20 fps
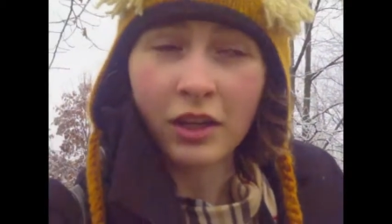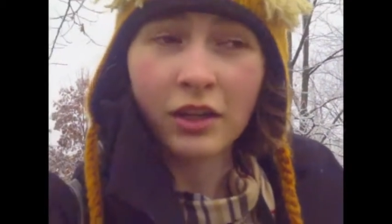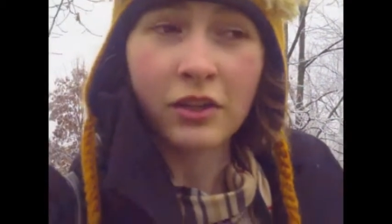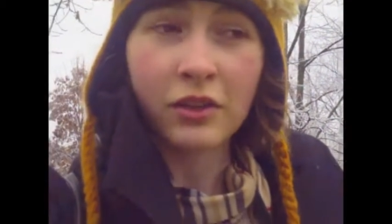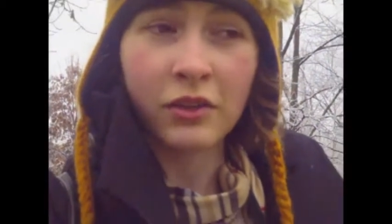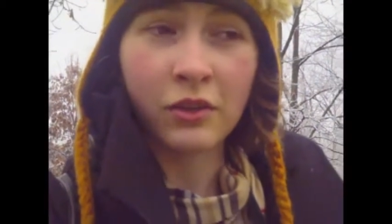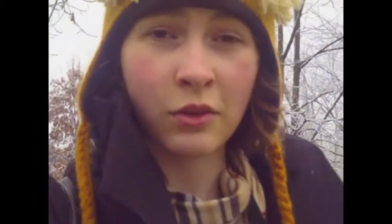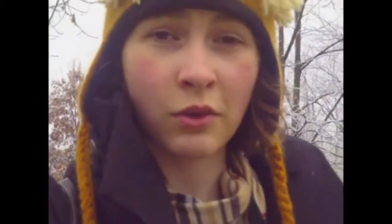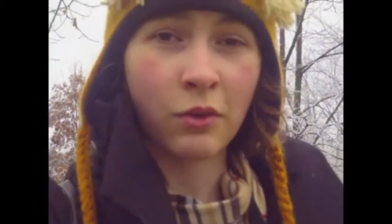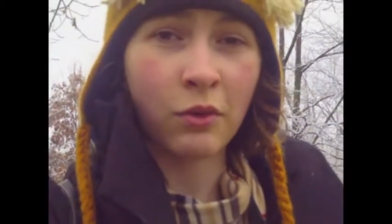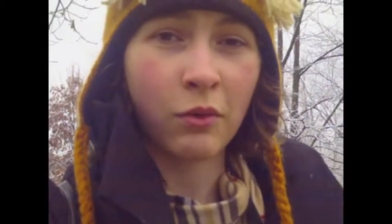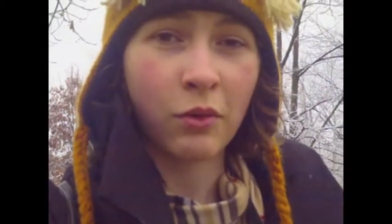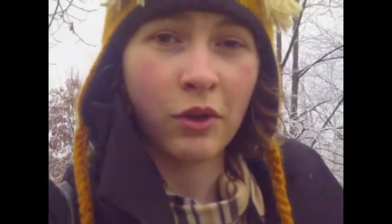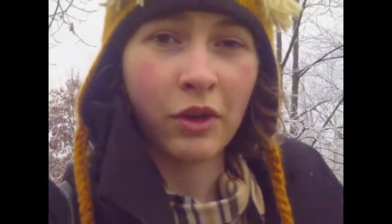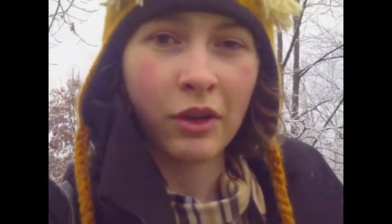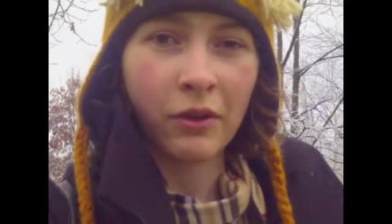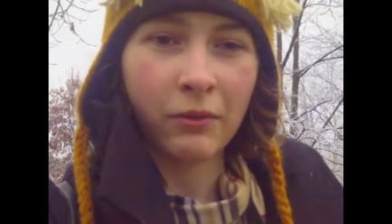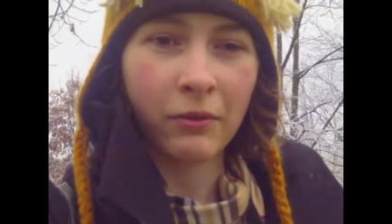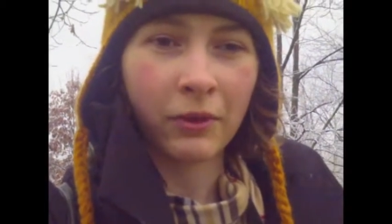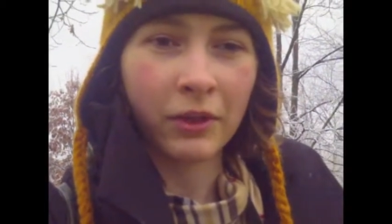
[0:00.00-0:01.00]
so
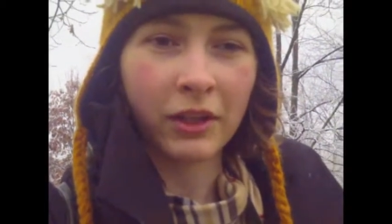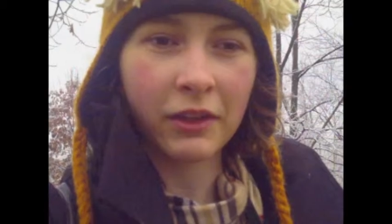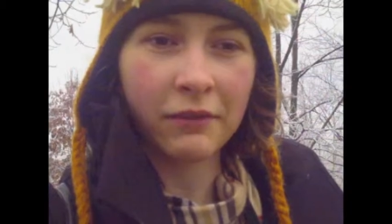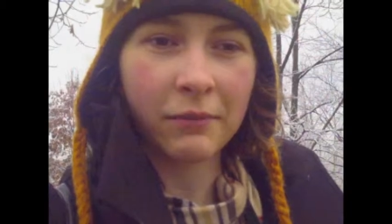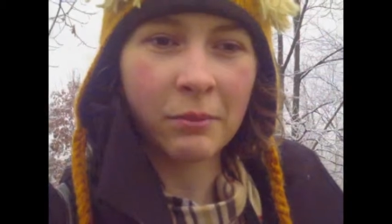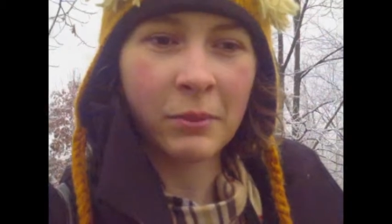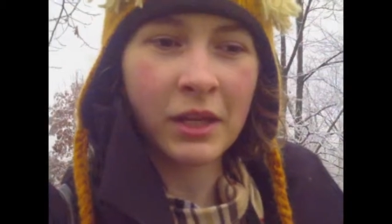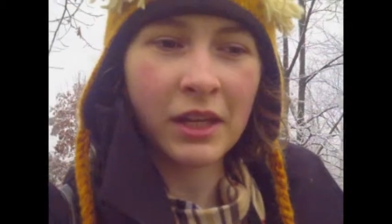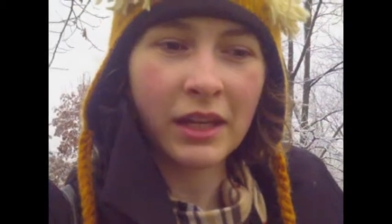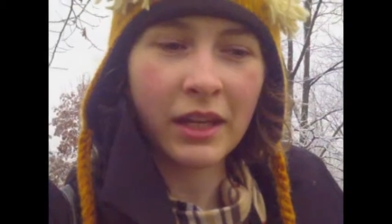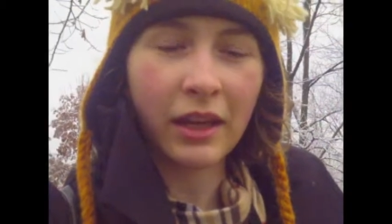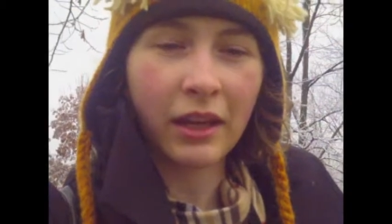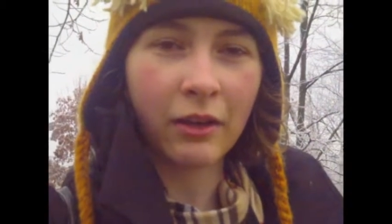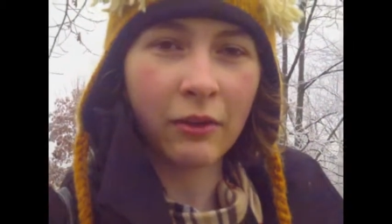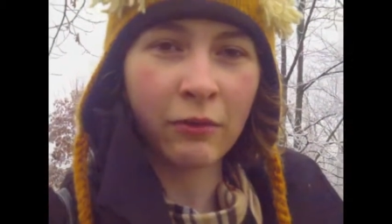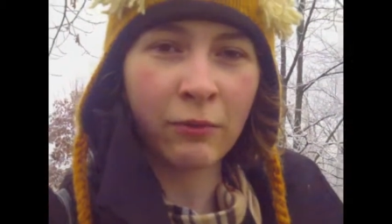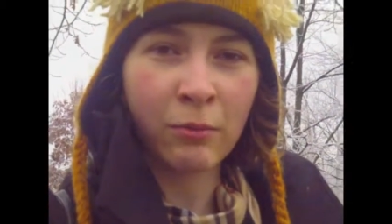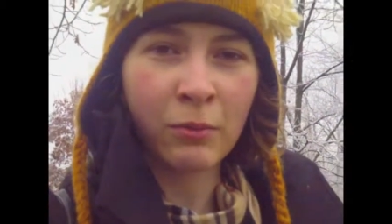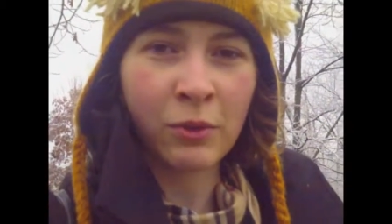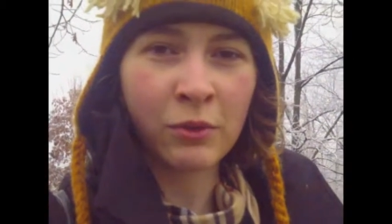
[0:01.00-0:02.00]
forgive me
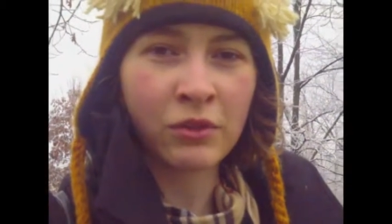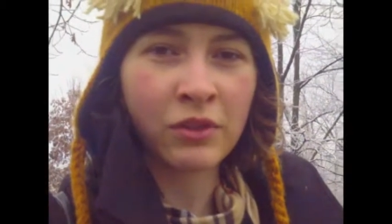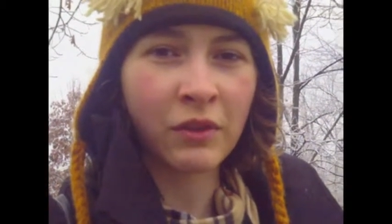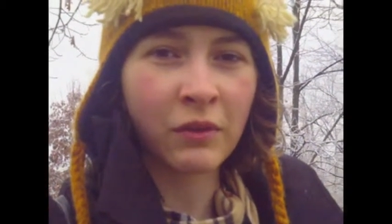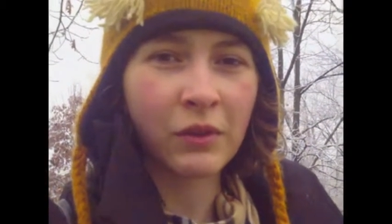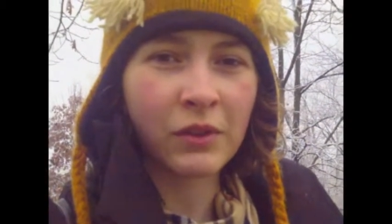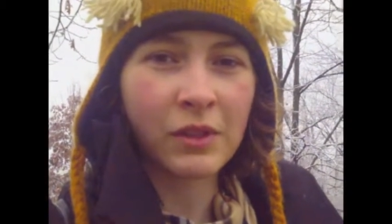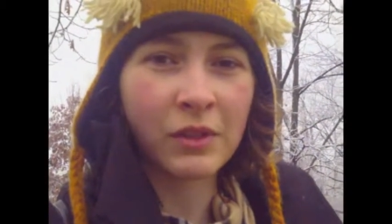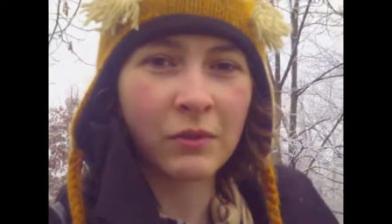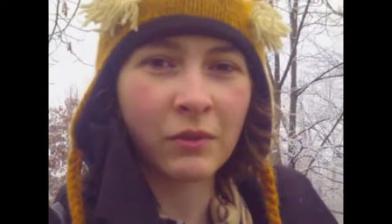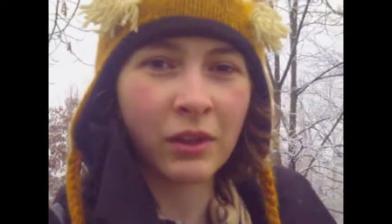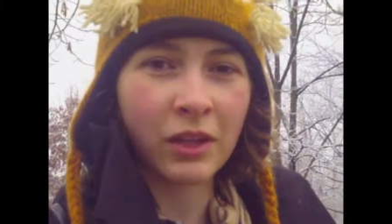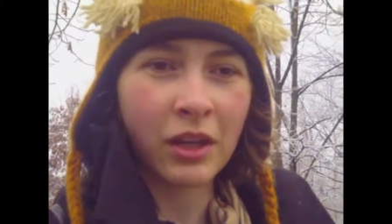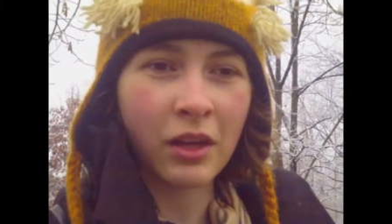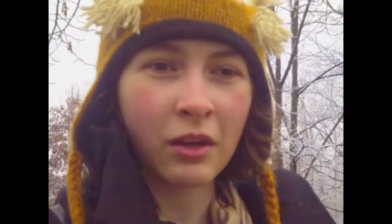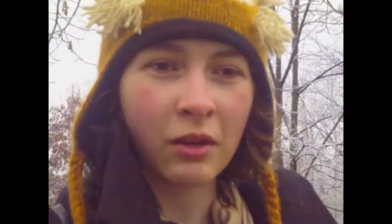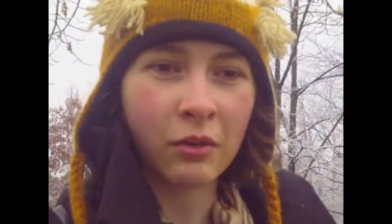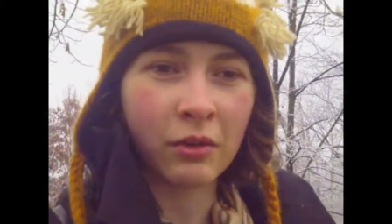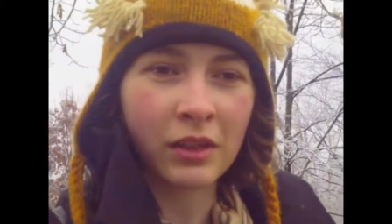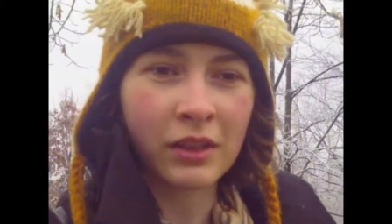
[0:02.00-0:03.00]
if most of this
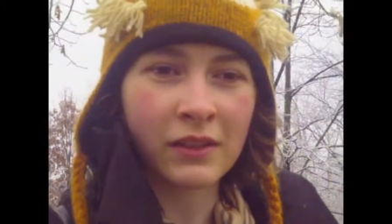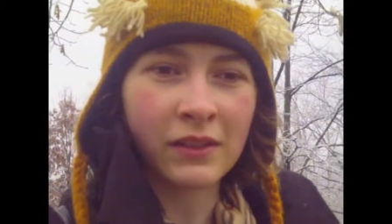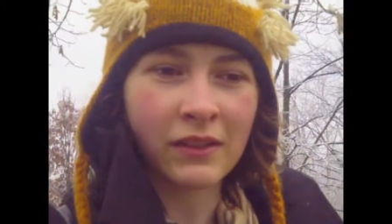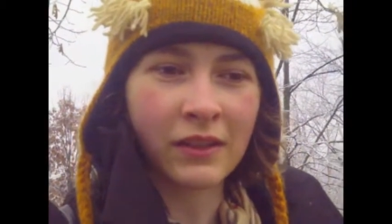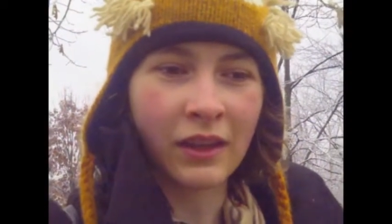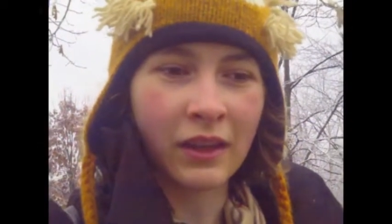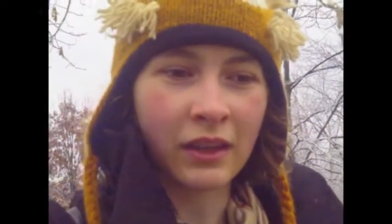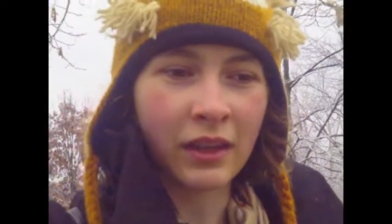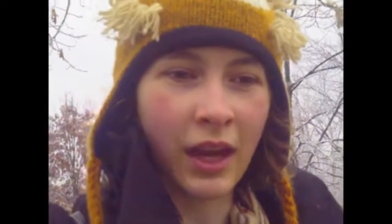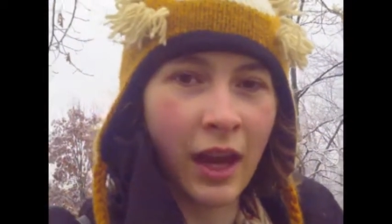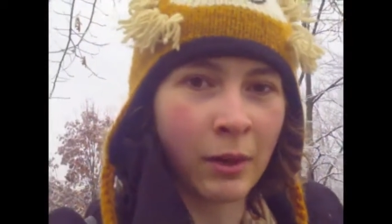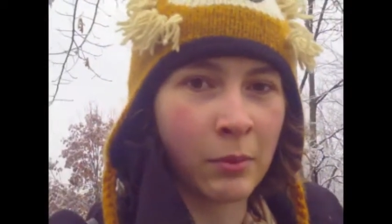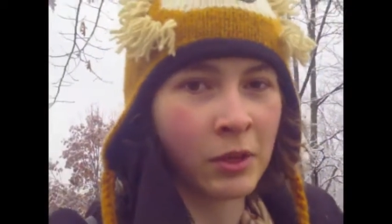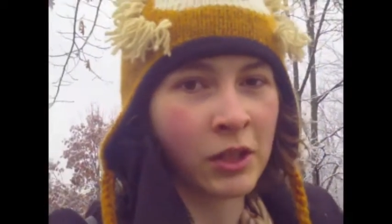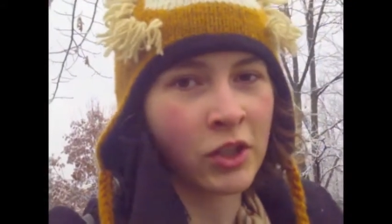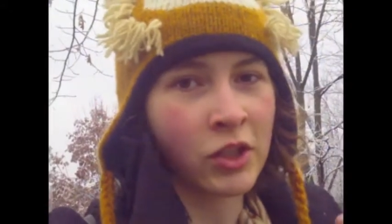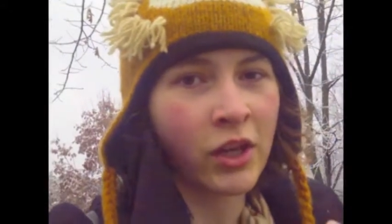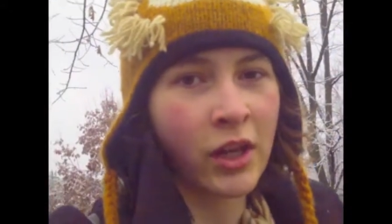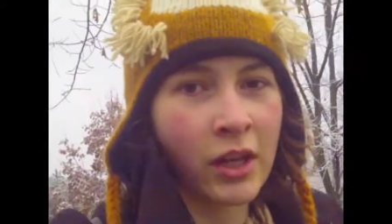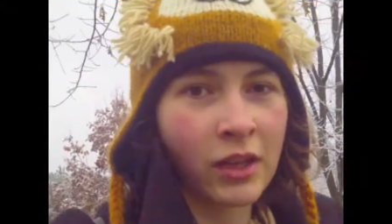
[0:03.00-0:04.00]
video is like at my
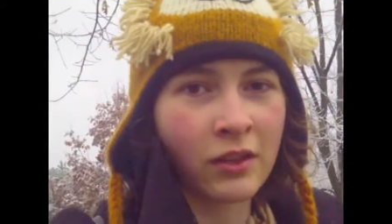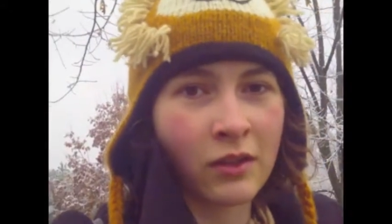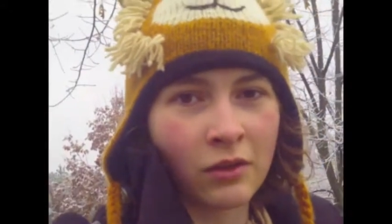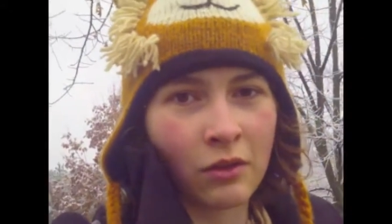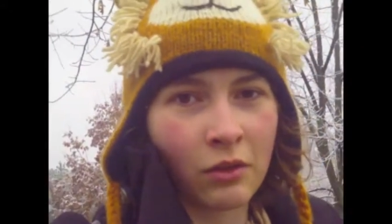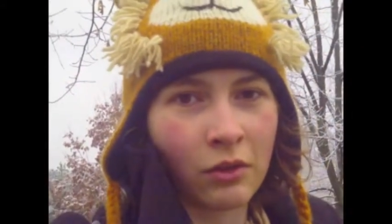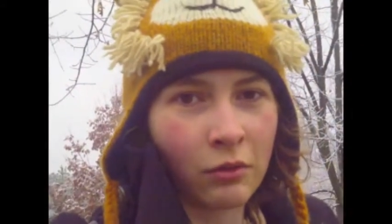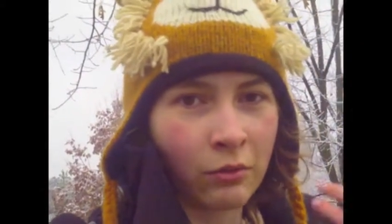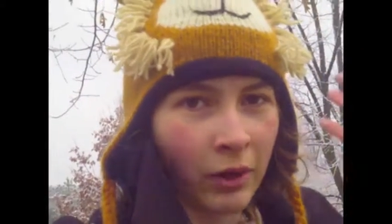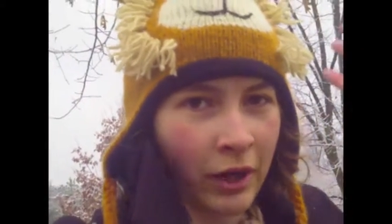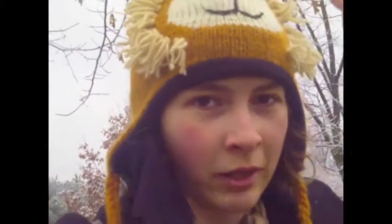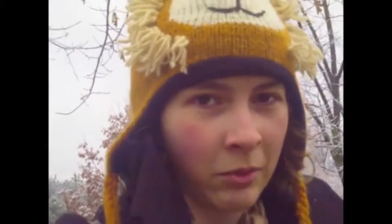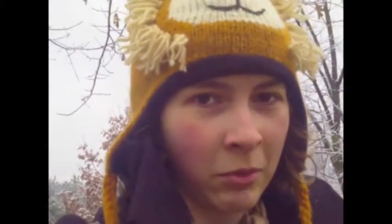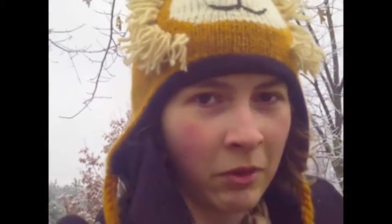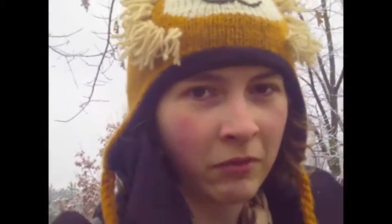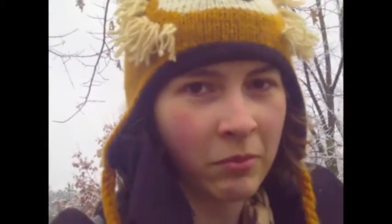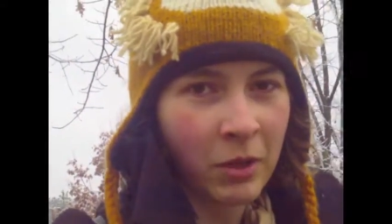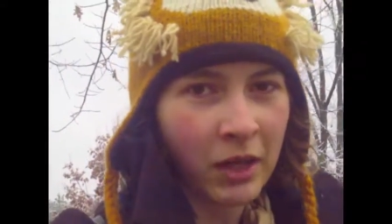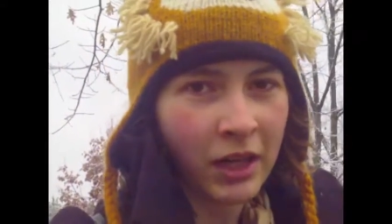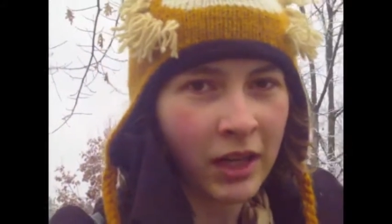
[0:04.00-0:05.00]
chest, or right
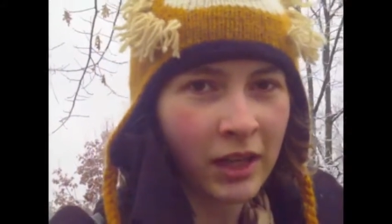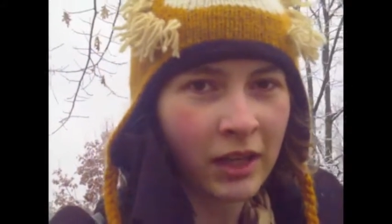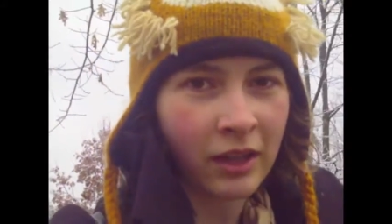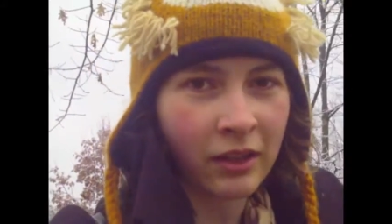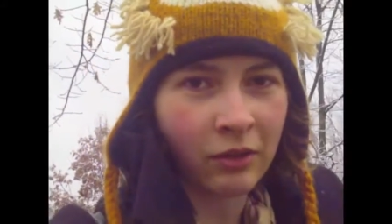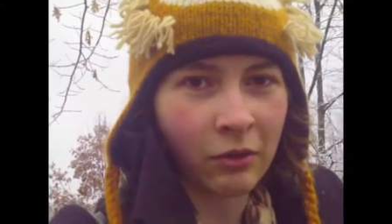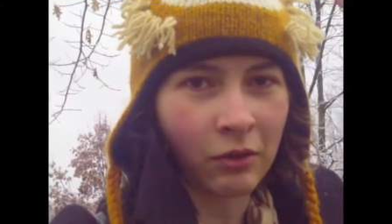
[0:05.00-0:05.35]
above my head,